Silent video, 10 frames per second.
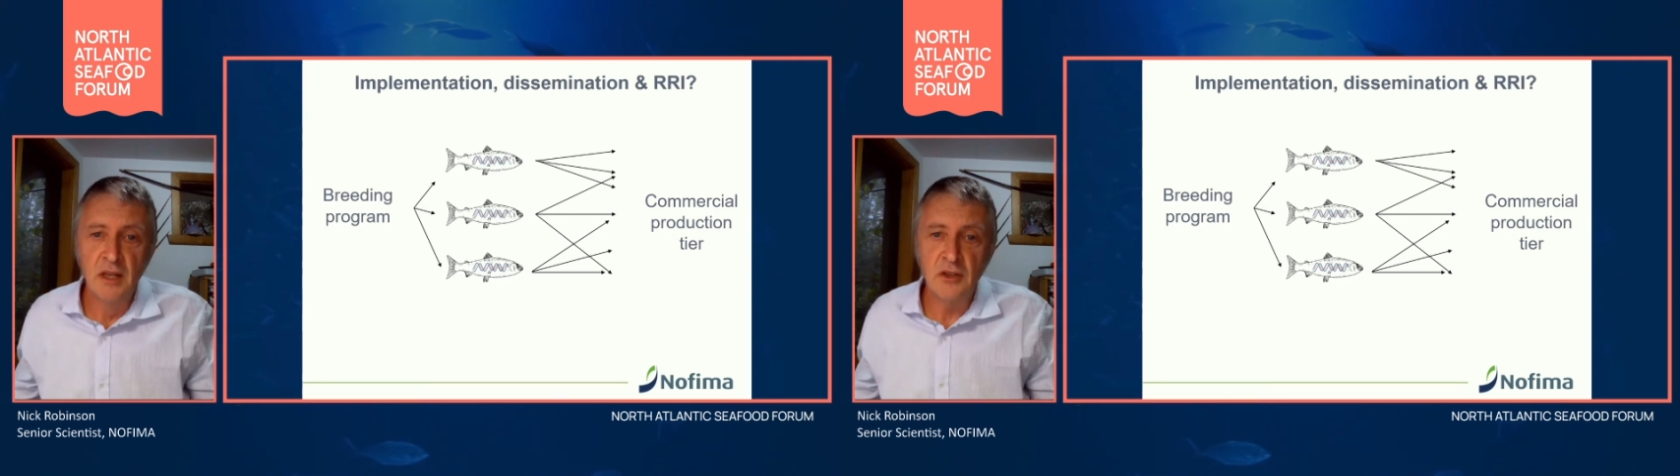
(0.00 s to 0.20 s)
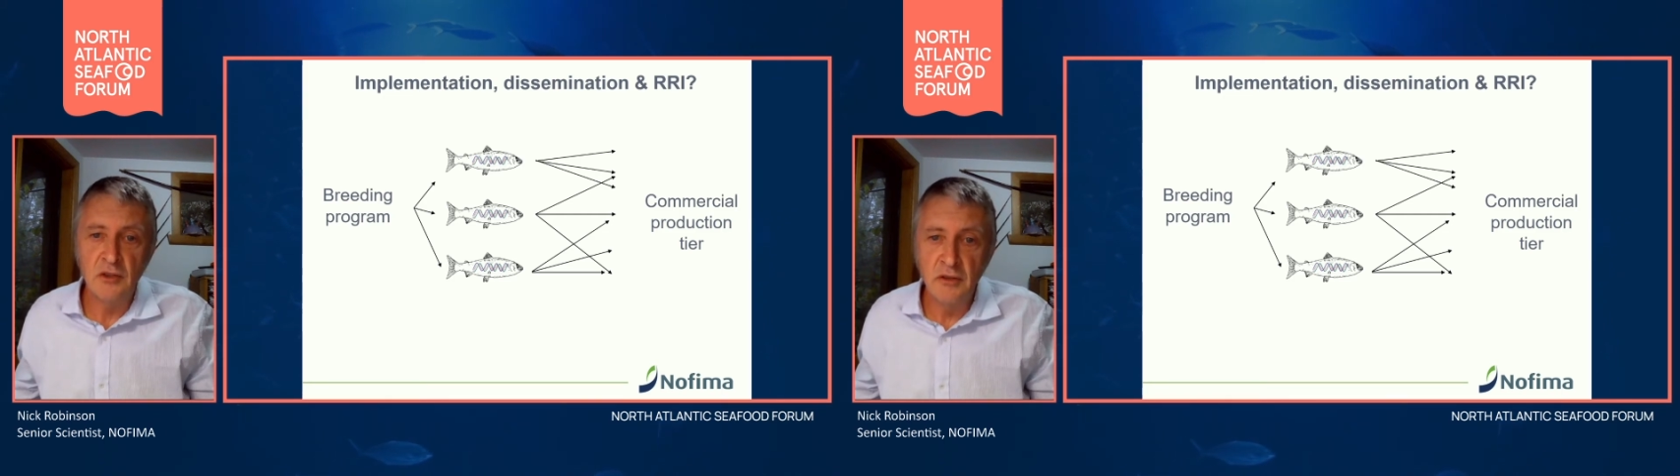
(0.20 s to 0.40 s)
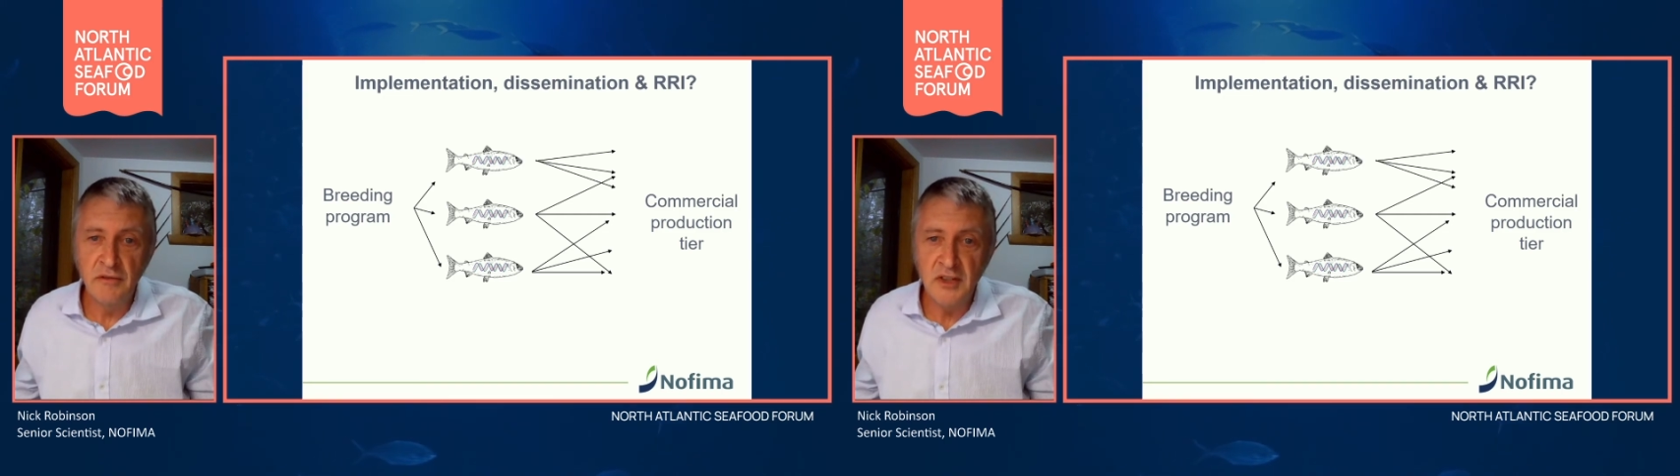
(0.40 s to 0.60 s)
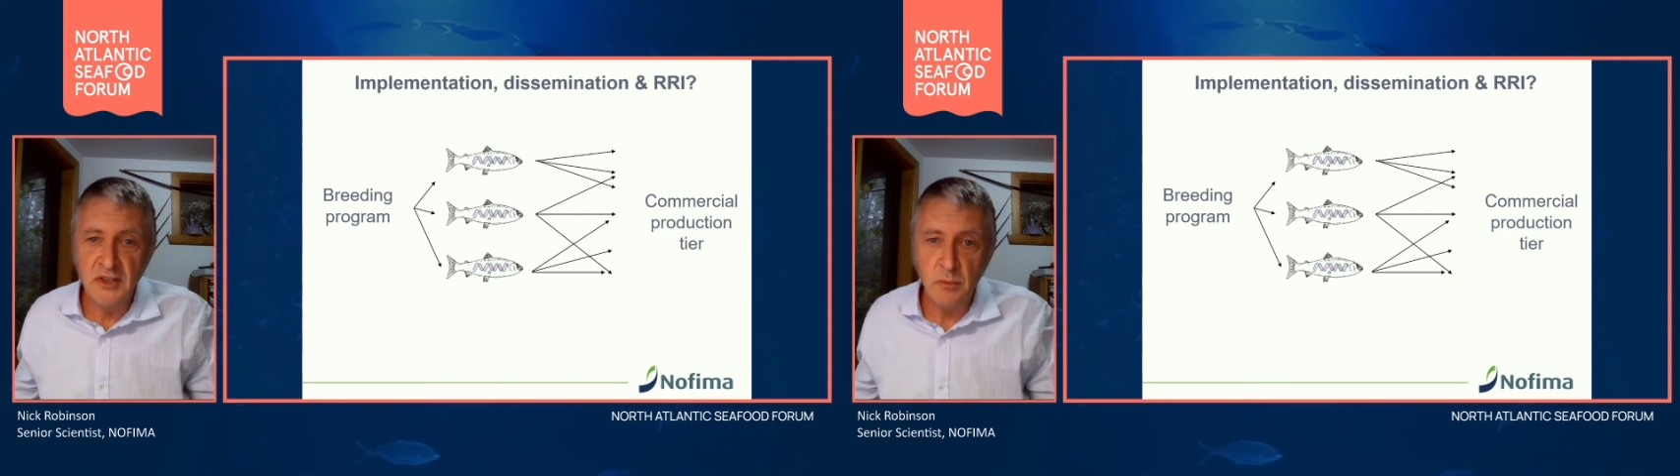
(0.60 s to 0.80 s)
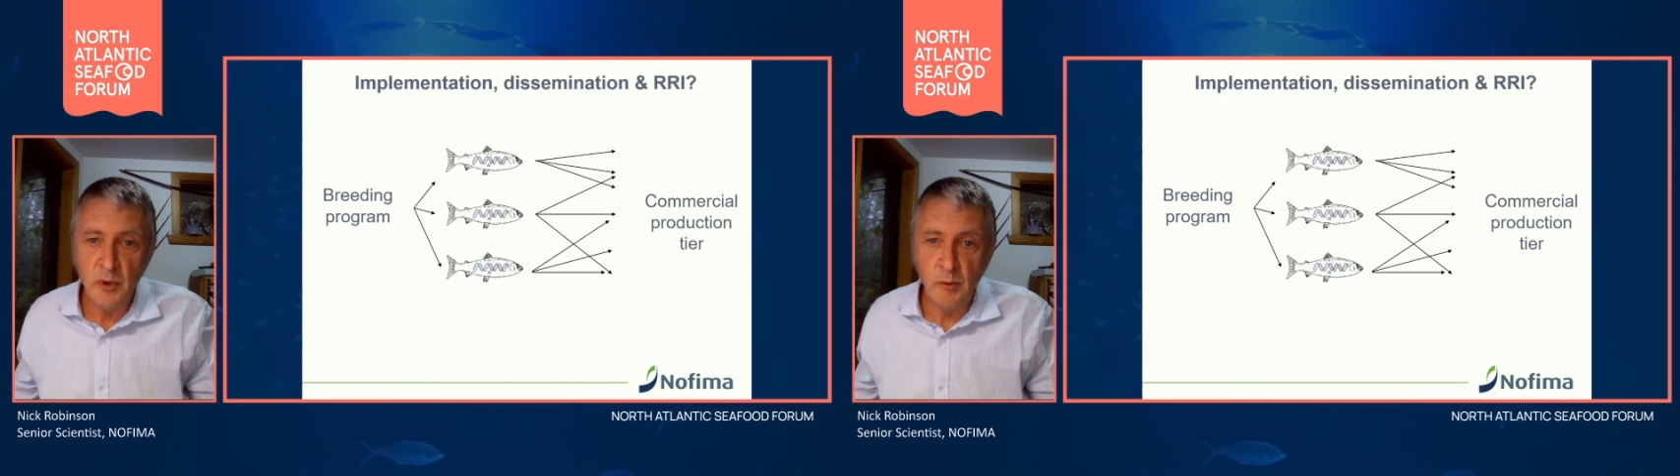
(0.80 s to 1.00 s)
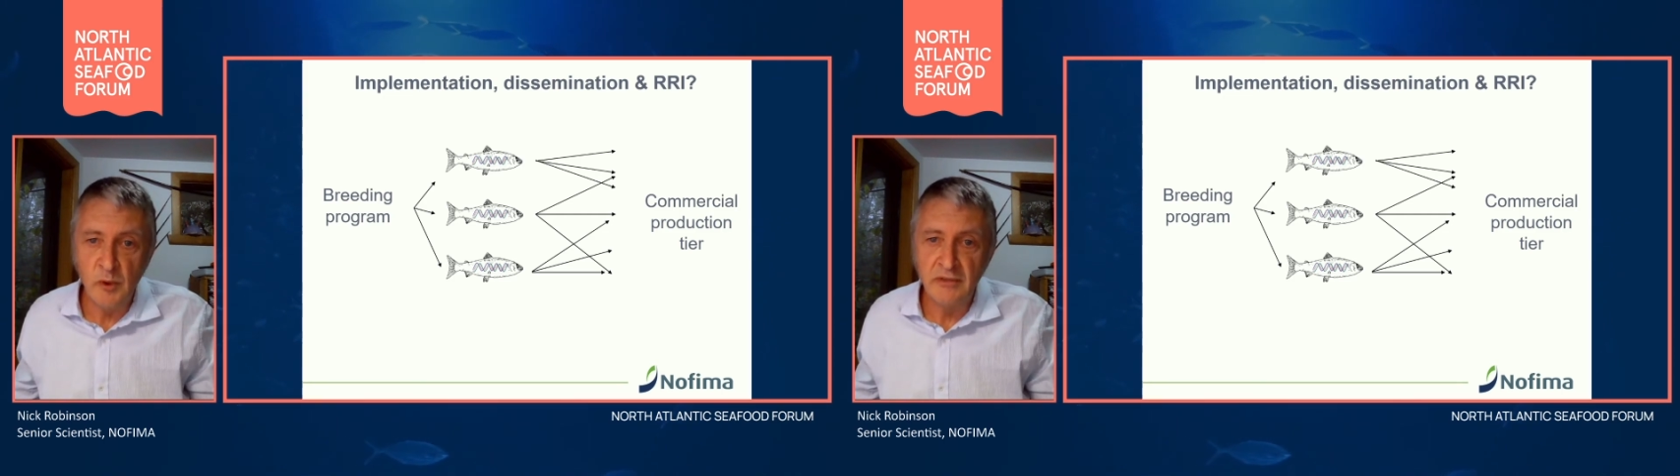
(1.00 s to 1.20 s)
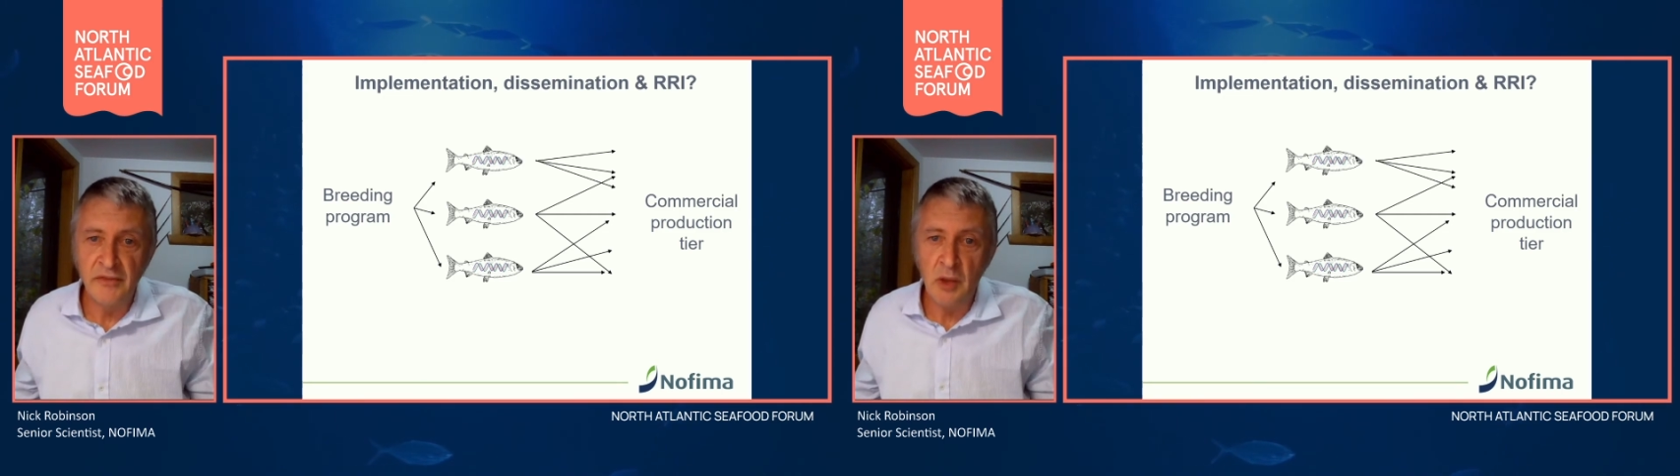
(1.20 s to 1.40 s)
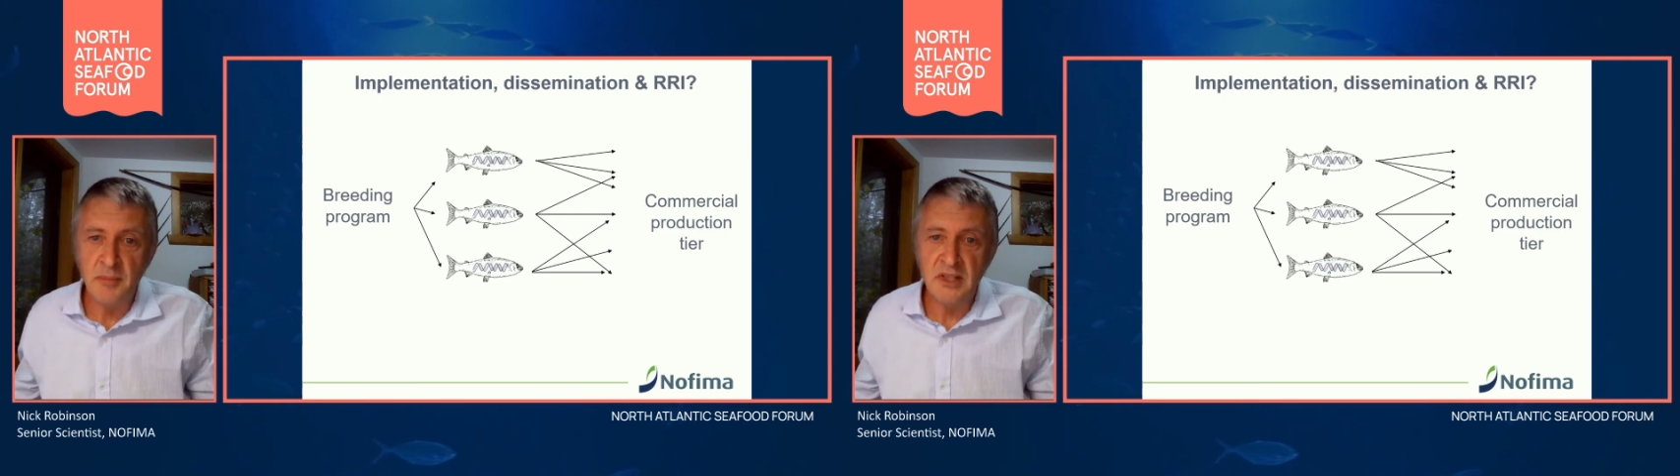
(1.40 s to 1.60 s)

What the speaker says: To do this, we will develop